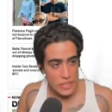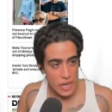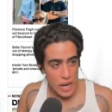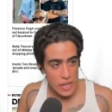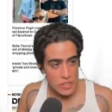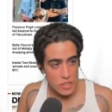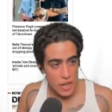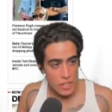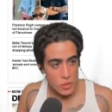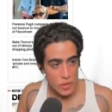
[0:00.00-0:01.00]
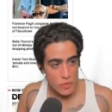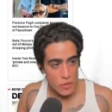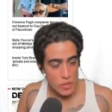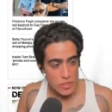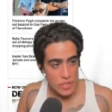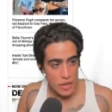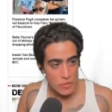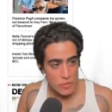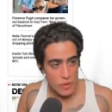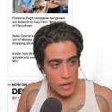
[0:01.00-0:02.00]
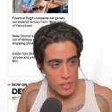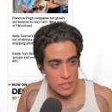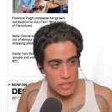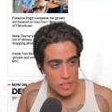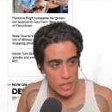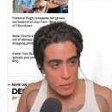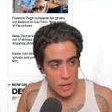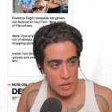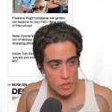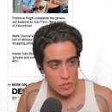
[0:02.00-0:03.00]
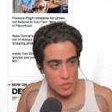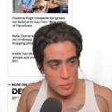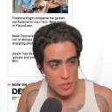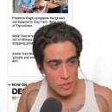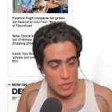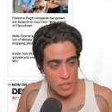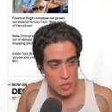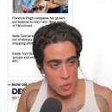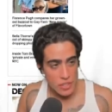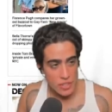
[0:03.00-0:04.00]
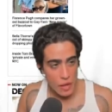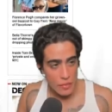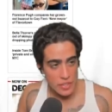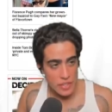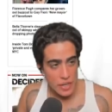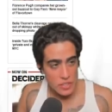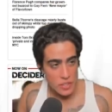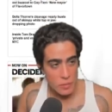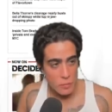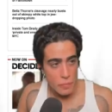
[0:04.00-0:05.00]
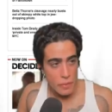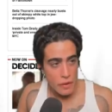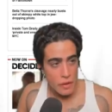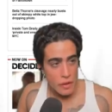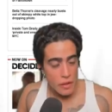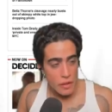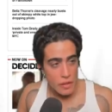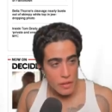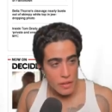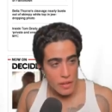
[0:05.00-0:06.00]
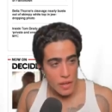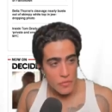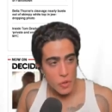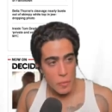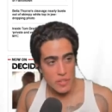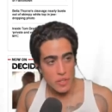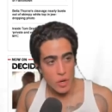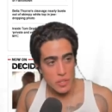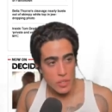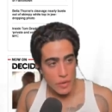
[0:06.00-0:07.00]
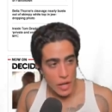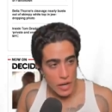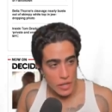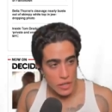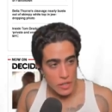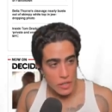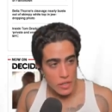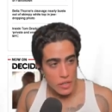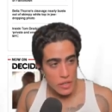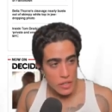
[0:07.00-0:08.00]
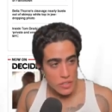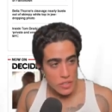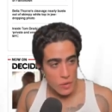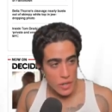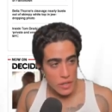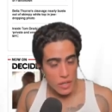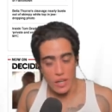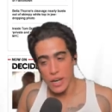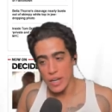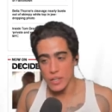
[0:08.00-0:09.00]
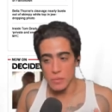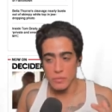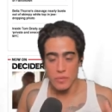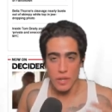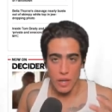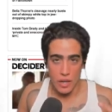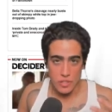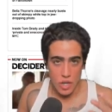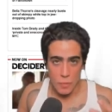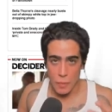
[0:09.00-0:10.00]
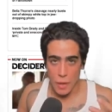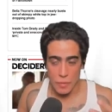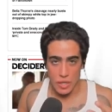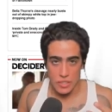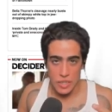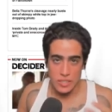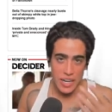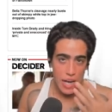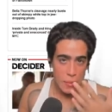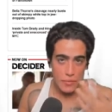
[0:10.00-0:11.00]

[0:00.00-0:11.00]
died July 21st after finally seeking medical treatment during a tour in Southeast Asia. A few months ago in Sri Lanka, she already. Guys, uh, sorry about my pronunciation. I got my